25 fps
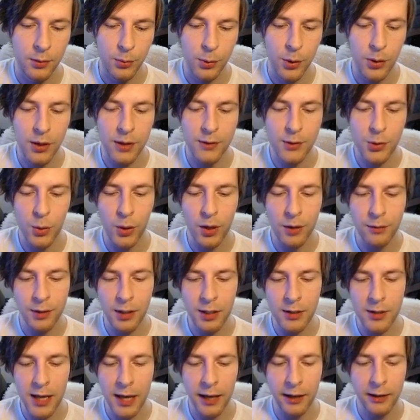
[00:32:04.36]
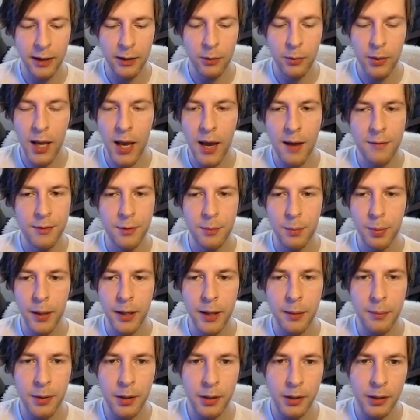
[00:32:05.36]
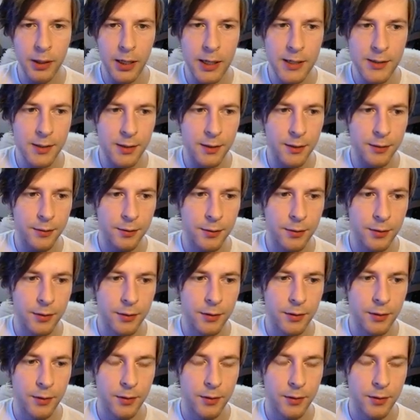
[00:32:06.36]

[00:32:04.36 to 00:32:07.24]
We only have 12 in our deck. Like, we have to play a bit aggressive.